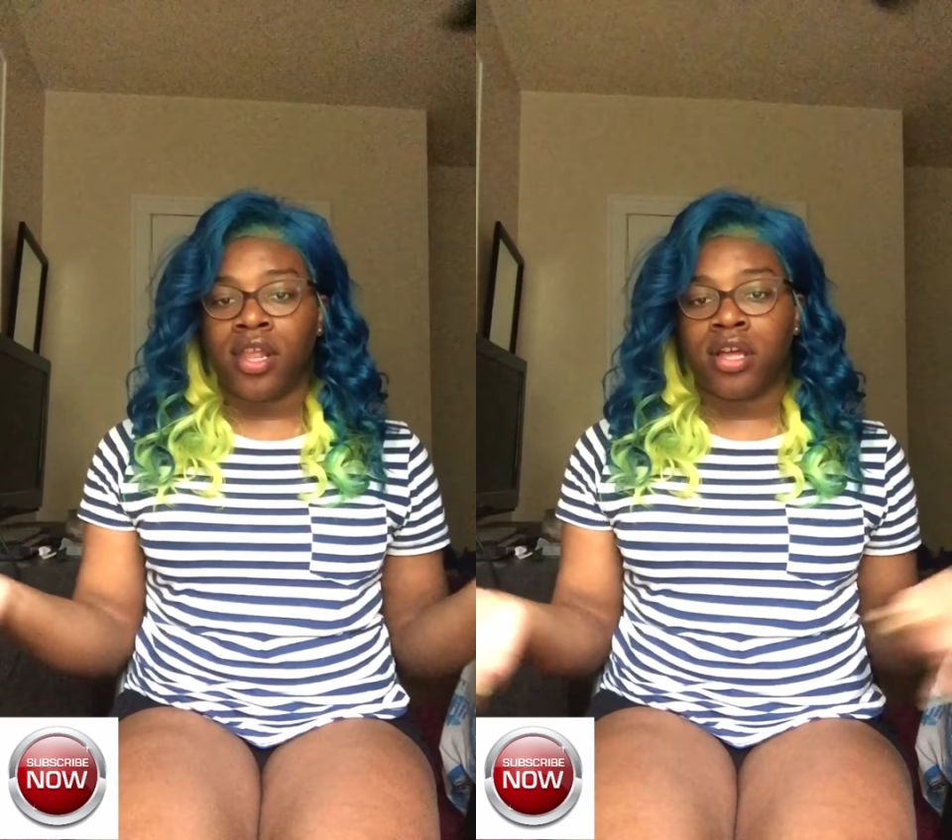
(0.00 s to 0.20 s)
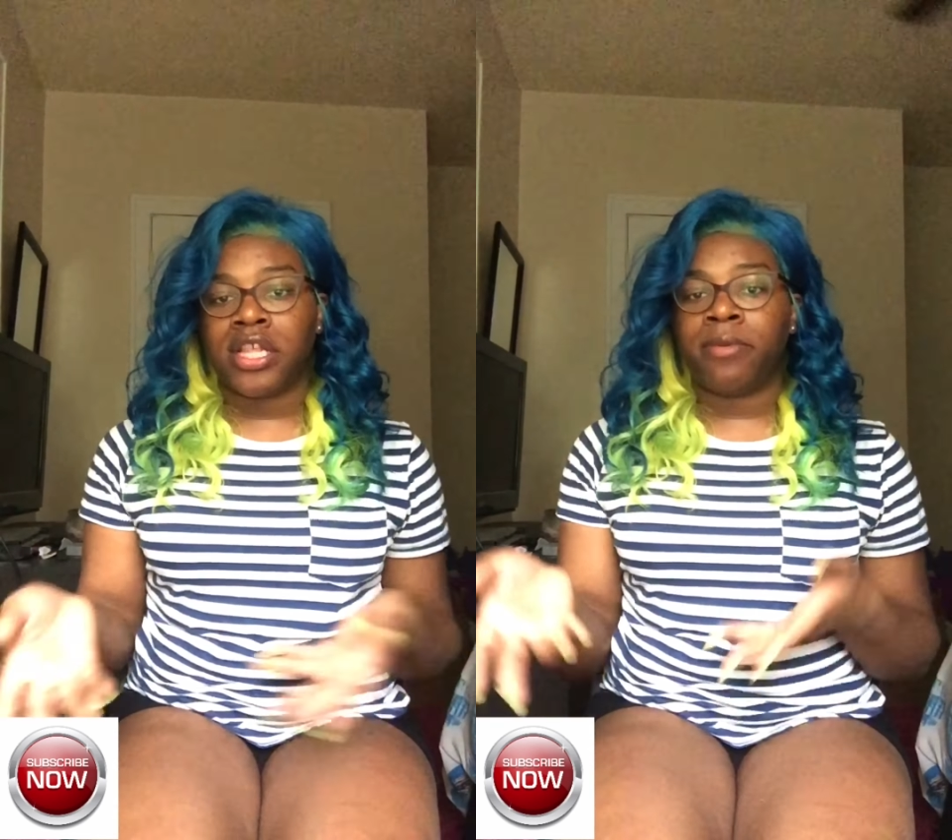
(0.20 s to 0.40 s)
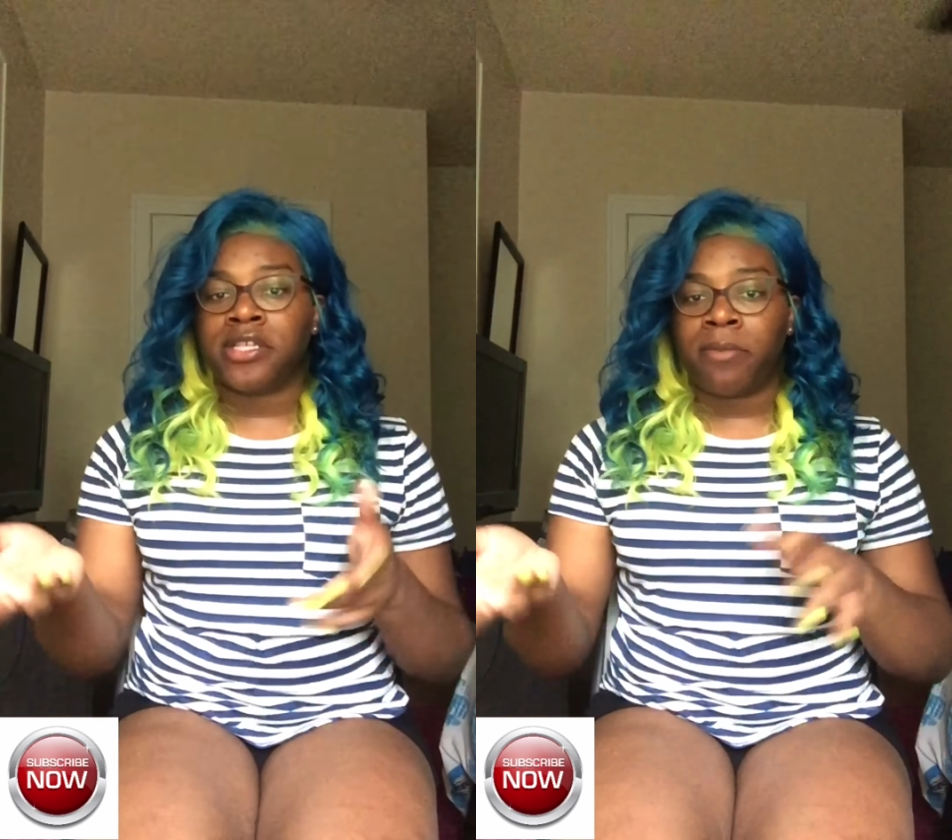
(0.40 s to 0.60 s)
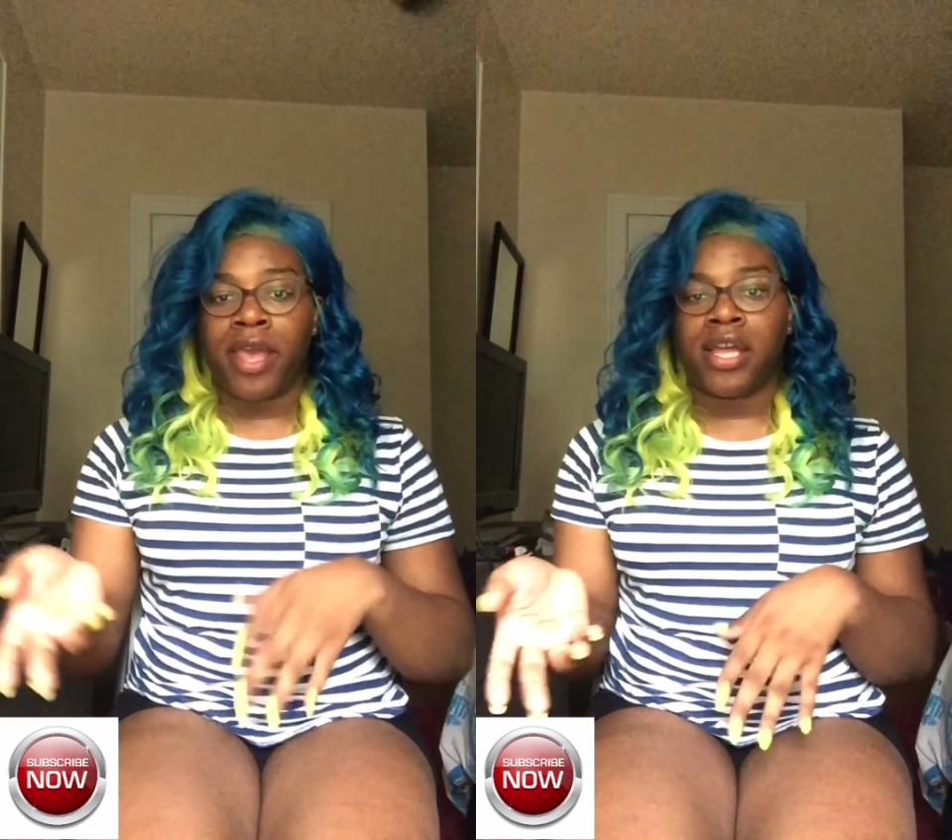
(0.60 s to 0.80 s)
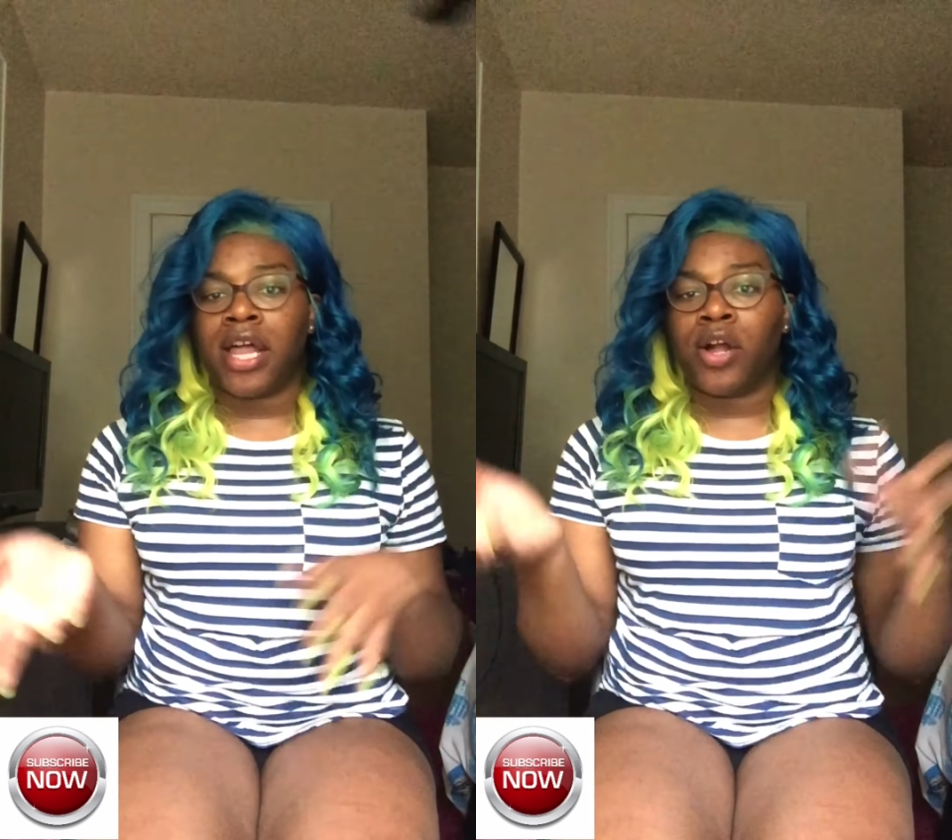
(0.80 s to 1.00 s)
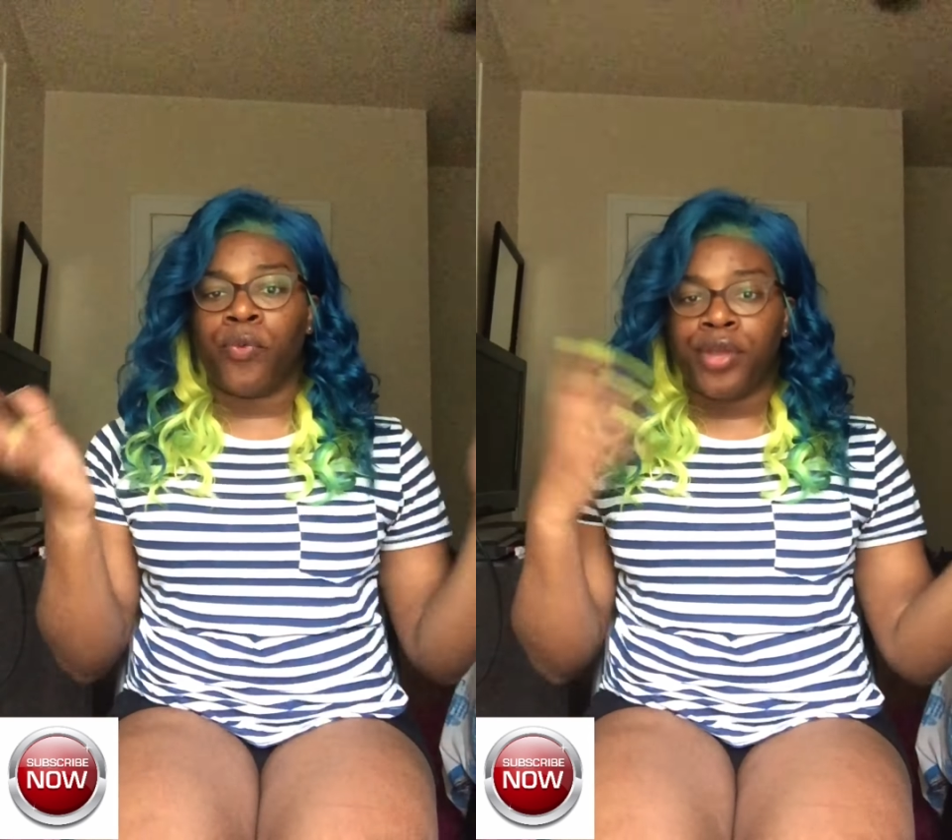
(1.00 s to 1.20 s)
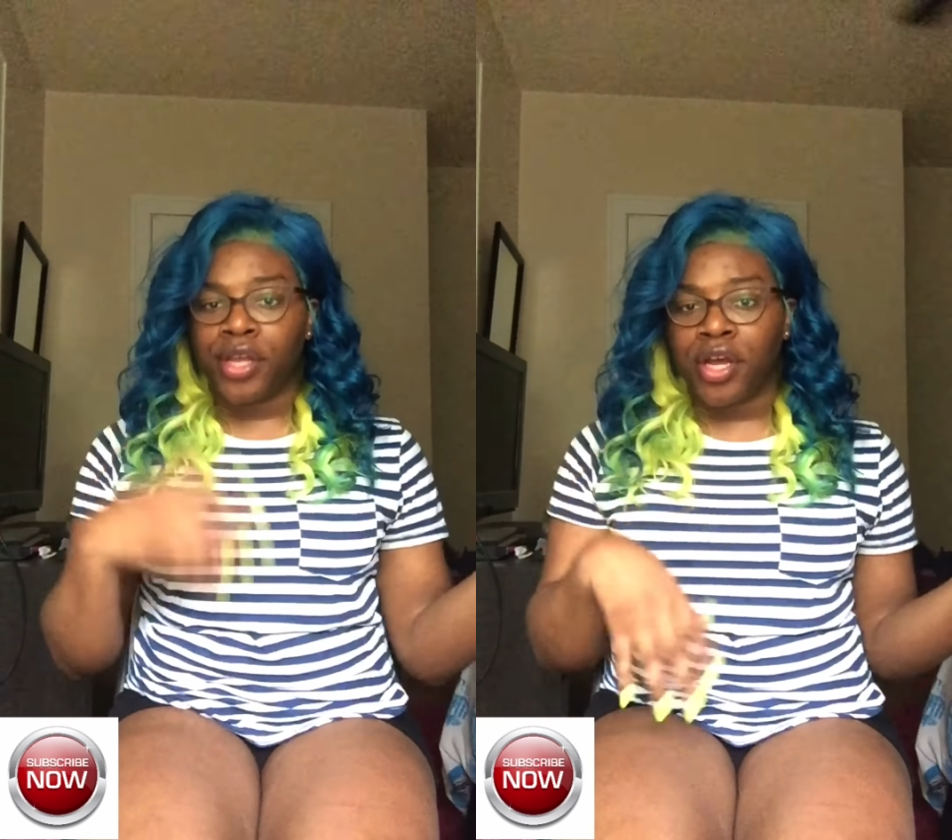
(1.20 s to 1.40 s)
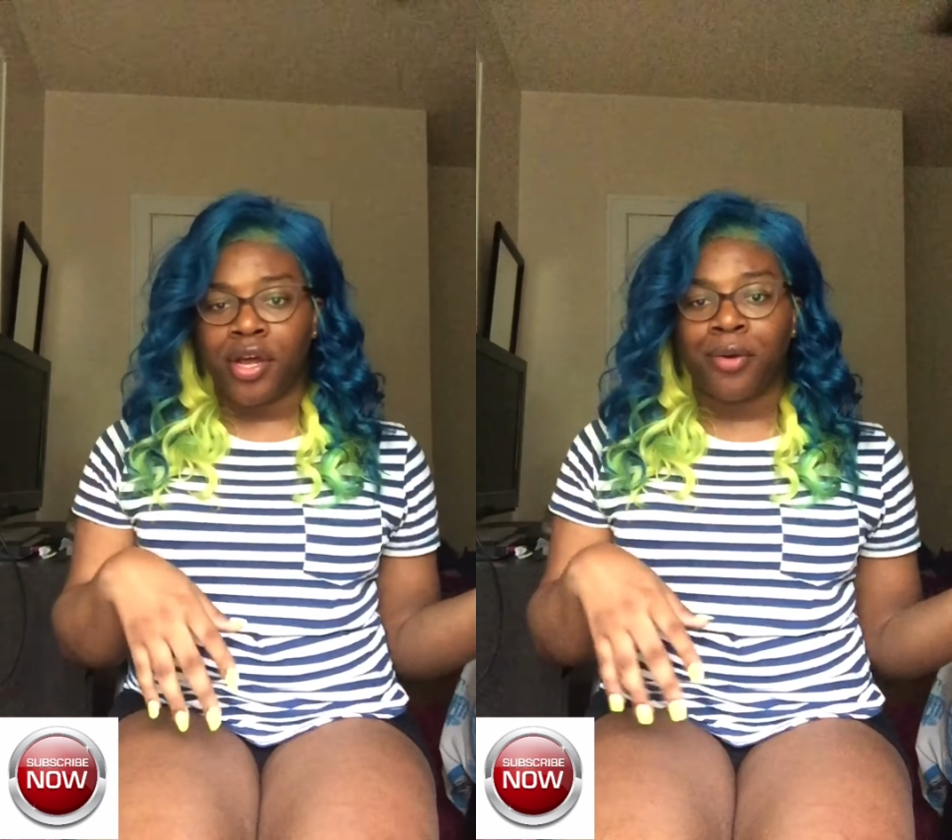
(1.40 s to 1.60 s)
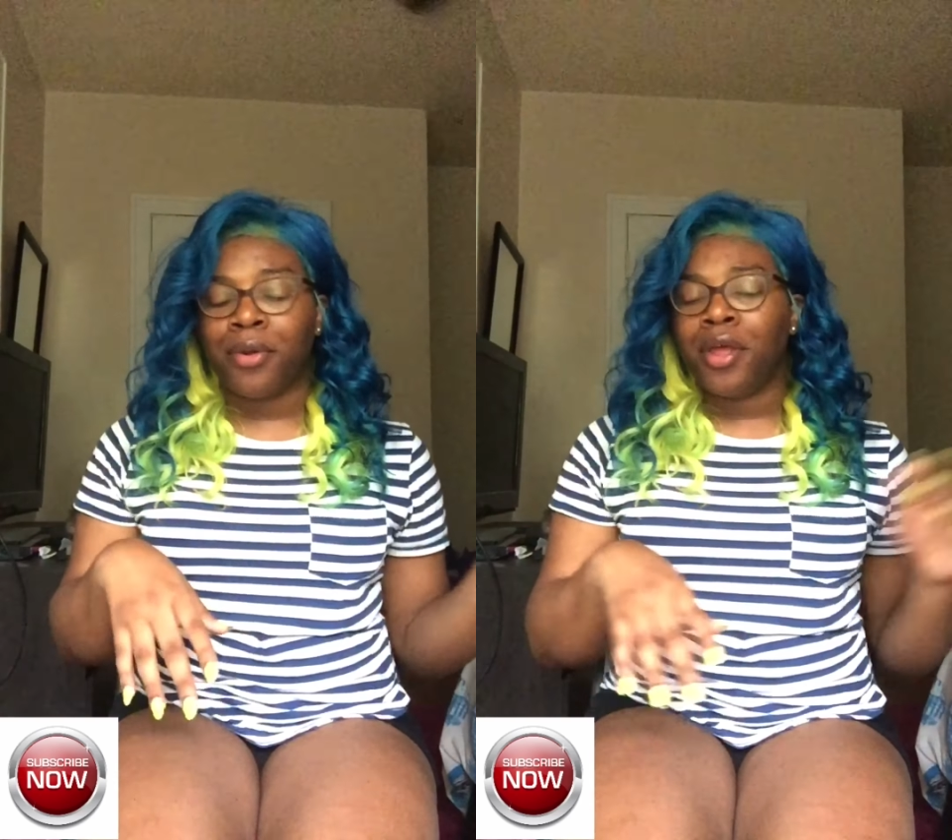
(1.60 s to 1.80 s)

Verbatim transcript: I was supposed to make it like a week ago,